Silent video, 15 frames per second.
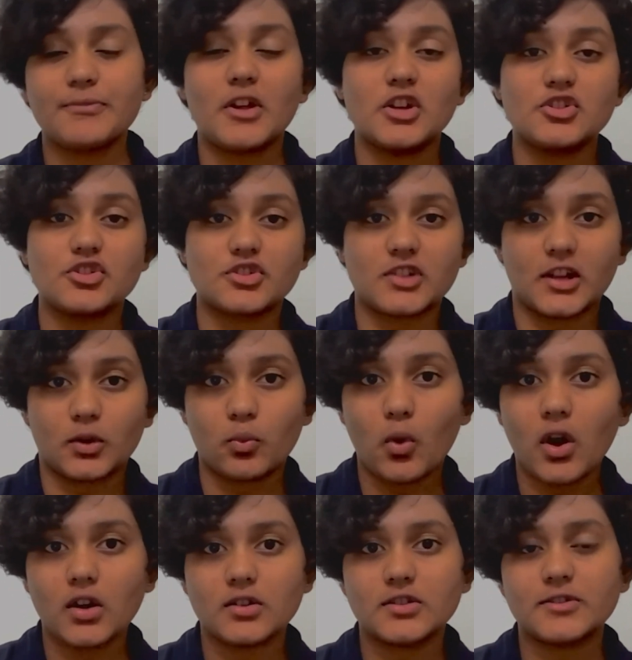Just like
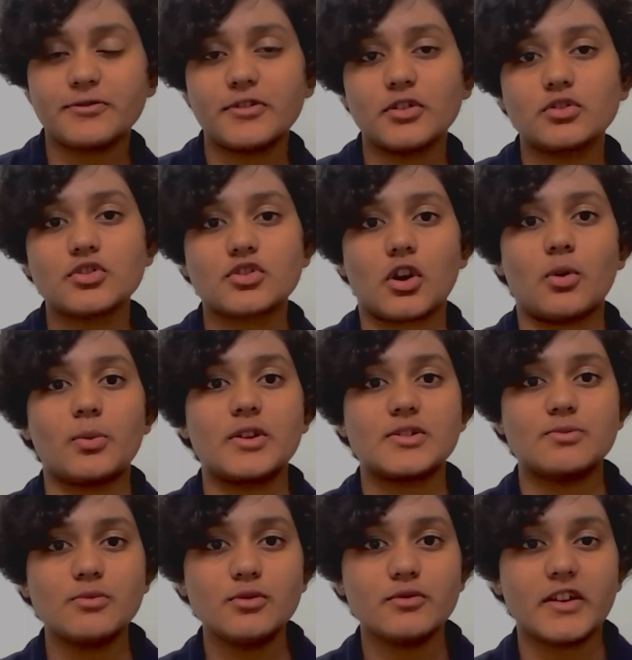water, the field is always
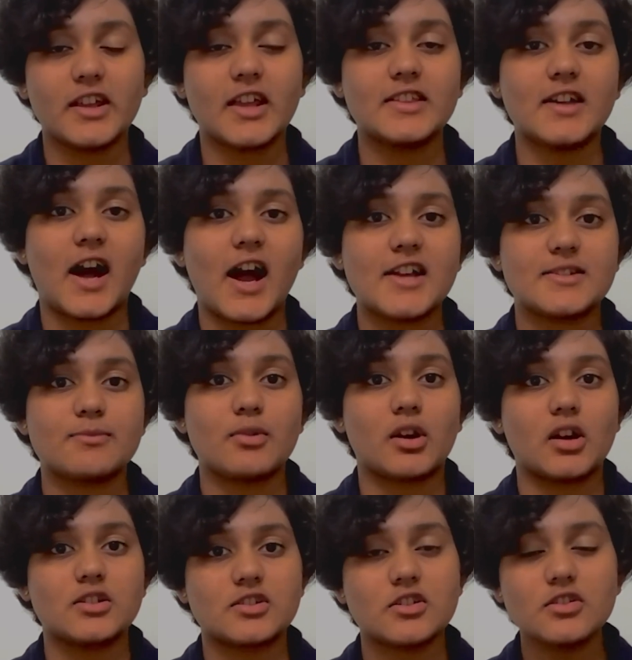moving, and the Heisenberg
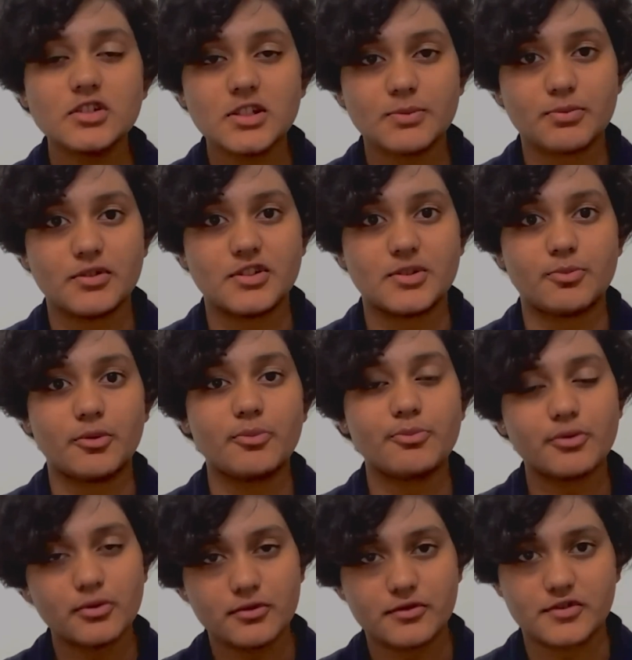uncertainty principle
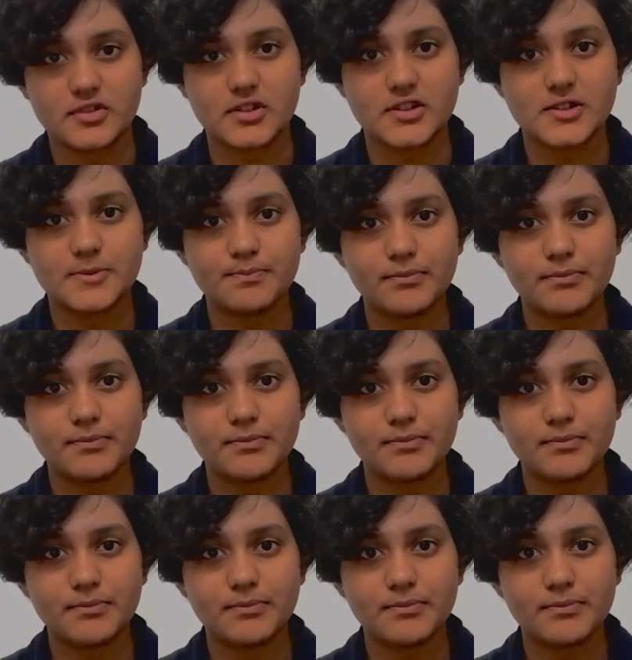proves this.